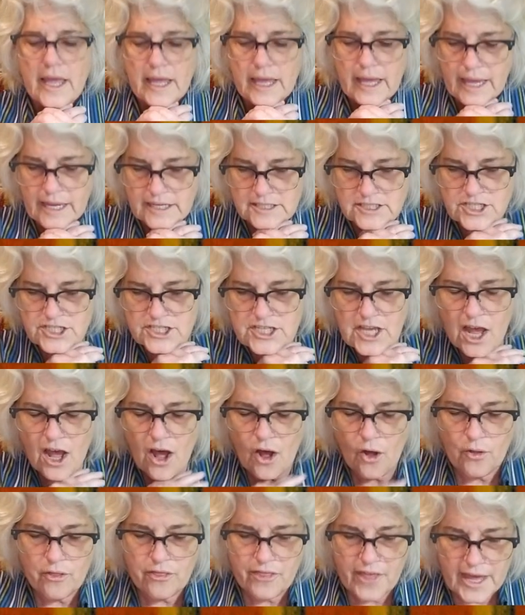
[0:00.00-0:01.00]
And
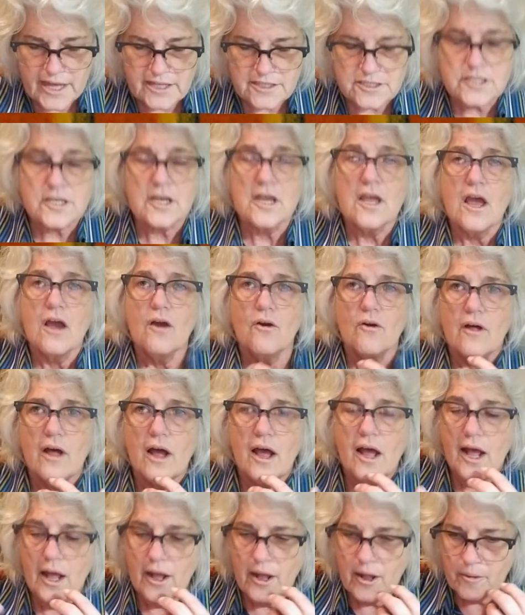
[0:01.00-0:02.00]
so that's
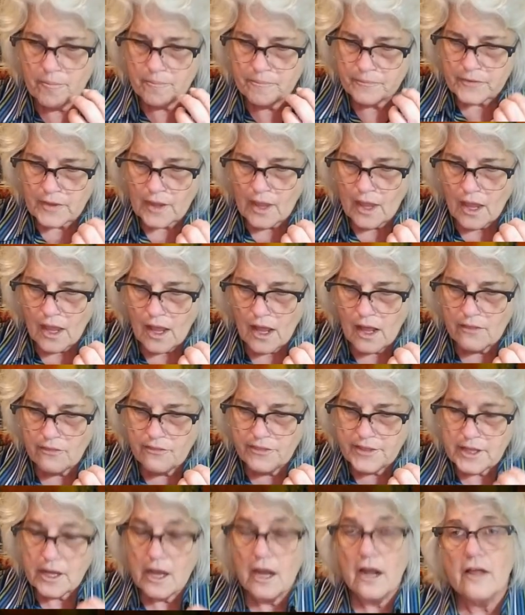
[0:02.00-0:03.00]

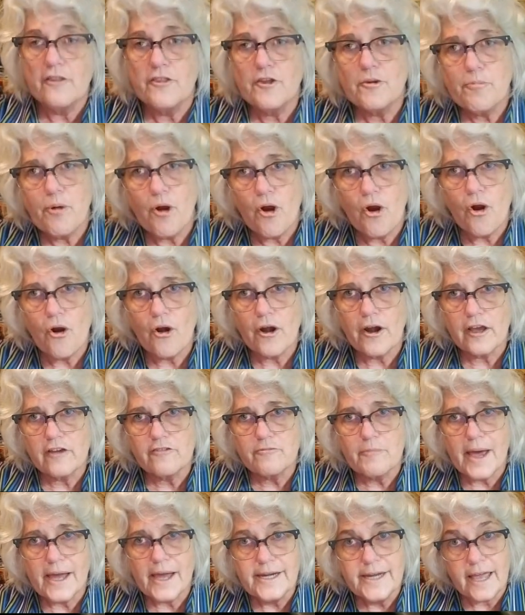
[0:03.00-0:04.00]
the other part
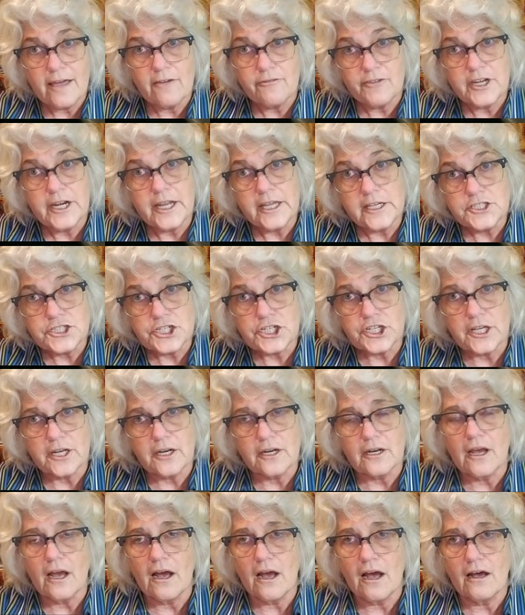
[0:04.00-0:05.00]
of my
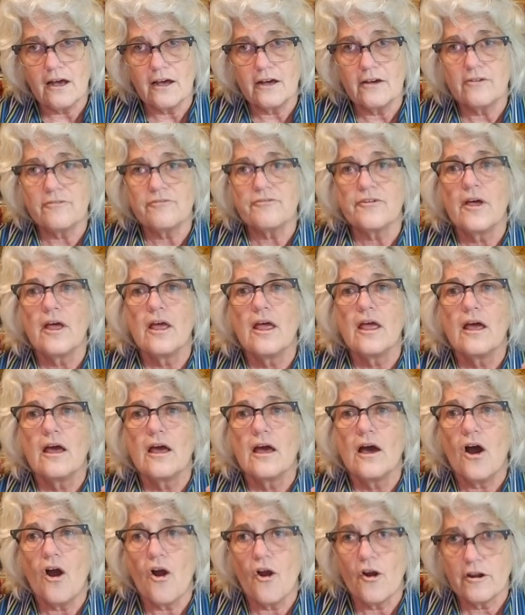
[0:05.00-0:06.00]
definition of
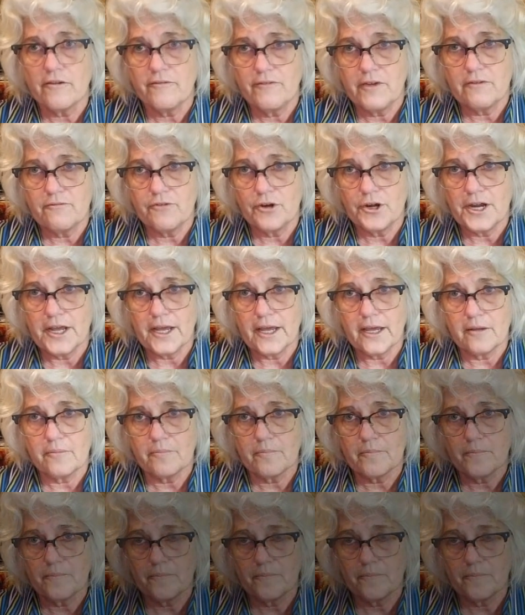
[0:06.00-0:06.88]
art of everyday.